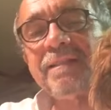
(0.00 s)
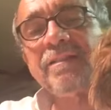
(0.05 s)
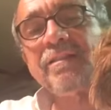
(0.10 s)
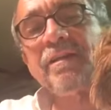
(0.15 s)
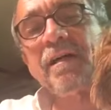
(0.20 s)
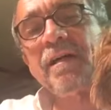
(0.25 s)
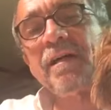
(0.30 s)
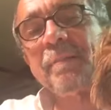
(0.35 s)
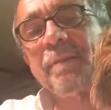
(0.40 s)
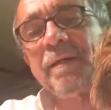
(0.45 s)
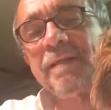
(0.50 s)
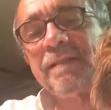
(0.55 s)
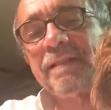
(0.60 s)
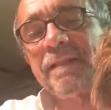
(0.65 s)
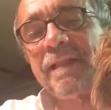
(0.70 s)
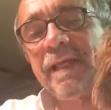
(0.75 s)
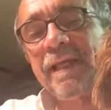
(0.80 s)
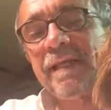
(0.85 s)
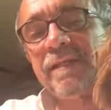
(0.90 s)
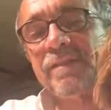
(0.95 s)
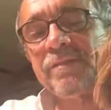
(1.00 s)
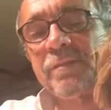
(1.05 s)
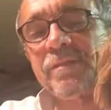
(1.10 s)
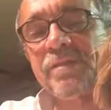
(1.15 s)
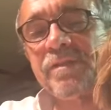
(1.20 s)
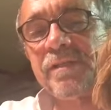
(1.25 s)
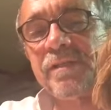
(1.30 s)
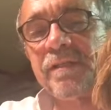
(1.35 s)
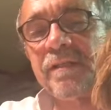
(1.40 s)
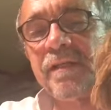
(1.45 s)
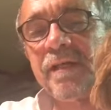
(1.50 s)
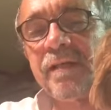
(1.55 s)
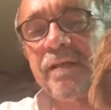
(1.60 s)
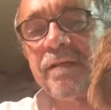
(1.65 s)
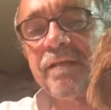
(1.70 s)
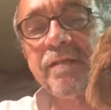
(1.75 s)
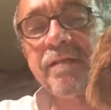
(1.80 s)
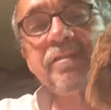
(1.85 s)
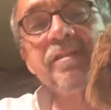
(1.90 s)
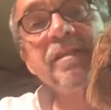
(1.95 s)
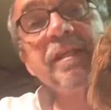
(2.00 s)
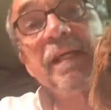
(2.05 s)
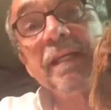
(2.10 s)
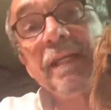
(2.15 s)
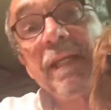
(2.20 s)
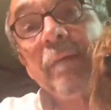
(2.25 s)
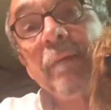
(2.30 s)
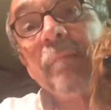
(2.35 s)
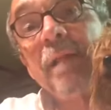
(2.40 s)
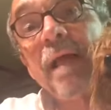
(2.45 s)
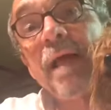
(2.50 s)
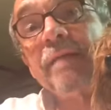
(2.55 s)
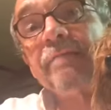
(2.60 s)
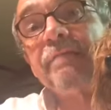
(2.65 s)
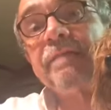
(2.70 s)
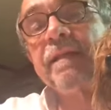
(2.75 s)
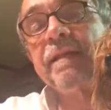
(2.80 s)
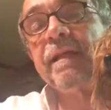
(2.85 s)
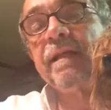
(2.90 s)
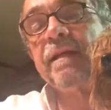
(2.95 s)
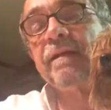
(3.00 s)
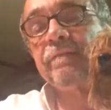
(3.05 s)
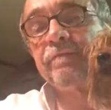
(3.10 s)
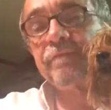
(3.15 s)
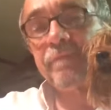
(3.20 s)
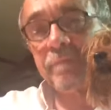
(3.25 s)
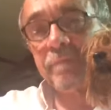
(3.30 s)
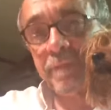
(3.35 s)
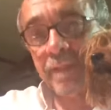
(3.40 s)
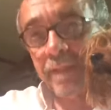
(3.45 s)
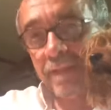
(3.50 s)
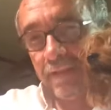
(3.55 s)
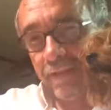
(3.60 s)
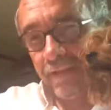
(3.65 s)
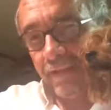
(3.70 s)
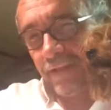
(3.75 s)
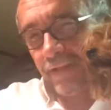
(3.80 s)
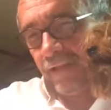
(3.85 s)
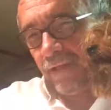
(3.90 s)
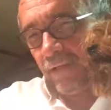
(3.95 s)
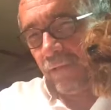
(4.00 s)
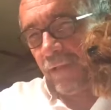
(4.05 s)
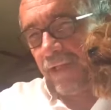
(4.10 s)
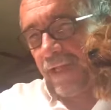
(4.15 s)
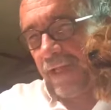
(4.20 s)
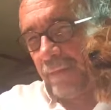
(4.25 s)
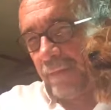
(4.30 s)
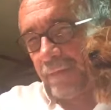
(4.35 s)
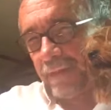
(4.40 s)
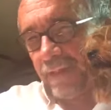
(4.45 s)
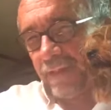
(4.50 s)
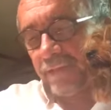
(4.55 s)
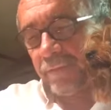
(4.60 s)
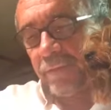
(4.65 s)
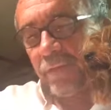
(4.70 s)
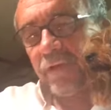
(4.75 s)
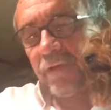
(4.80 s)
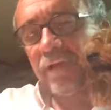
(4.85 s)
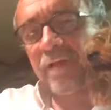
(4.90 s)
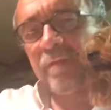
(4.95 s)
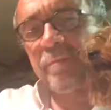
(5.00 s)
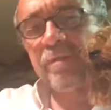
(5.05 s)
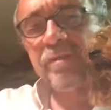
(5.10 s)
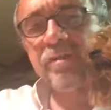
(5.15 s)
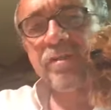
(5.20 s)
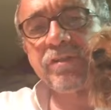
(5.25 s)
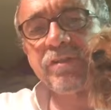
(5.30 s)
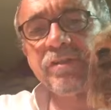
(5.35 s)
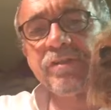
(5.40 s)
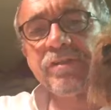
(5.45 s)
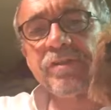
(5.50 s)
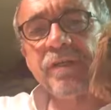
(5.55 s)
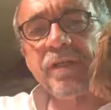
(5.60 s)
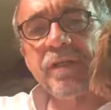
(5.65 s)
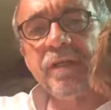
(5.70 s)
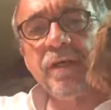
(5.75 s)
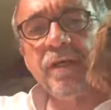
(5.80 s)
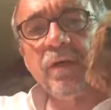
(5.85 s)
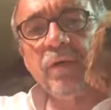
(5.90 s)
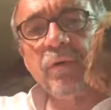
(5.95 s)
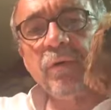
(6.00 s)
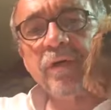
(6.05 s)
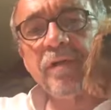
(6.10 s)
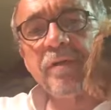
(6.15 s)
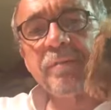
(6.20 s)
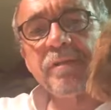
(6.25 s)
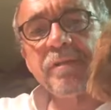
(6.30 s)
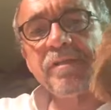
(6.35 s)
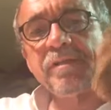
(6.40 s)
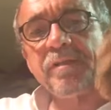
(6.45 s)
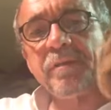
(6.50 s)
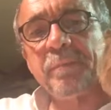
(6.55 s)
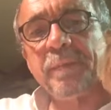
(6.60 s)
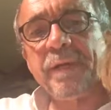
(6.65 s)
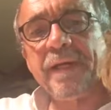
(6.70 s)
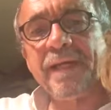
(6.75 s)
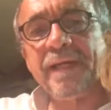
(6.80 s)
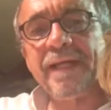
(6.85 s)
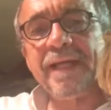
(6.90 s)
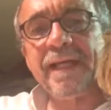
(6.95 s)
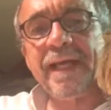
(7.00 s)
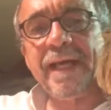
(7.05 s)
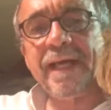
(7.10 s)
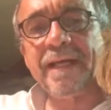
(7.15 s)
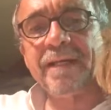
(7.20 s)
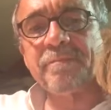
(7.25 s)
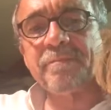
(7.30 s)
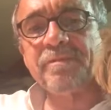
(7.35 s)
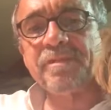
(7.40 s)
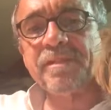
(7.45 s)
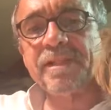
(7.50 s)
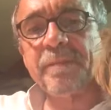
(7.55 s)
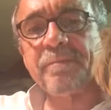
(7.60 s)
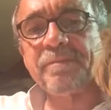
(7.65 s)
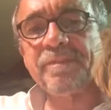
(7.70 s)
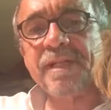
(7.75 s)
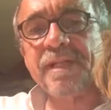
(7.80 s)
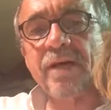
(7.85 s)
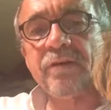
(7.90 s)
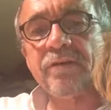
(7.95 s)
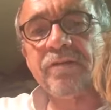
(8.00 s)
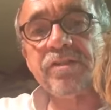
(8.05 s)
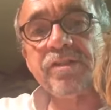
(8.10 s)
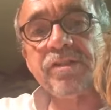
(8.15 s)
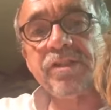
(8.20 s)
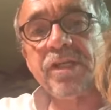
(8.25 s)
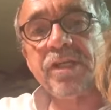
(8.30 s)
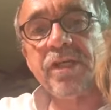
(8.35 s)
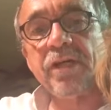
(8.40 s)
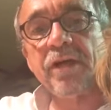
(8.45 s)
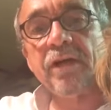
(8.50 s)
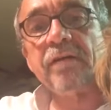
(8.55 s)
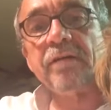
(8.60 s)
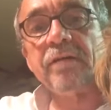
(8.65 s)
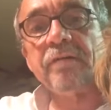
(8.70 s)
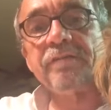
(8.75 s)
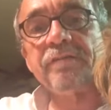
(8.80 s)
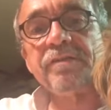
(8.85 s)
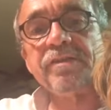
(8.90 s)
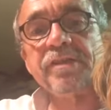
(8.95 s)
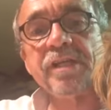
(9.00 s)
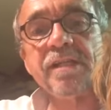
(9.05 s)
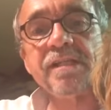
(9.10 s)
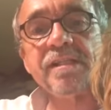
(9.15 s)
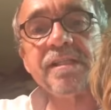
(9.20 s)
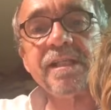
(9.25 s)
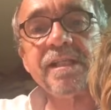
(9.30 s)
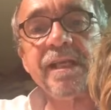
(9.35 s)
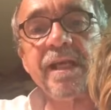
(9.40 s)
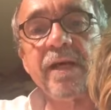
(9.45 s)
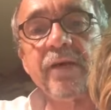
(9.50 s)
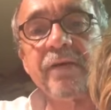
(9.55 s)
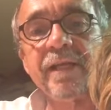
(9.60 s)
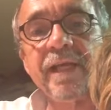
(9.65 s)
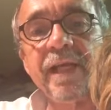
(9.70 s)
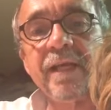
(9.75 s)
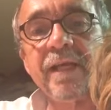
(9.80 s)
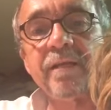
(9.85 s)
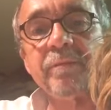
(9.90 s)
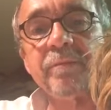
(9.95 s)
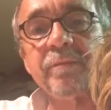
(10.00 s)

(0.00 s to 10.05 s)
talk about today is what's in, you'll see on M Live today from what happened at the Board of Commissioners, where Commissioner Peggy Adams steps down as chair of the Genesee County Animal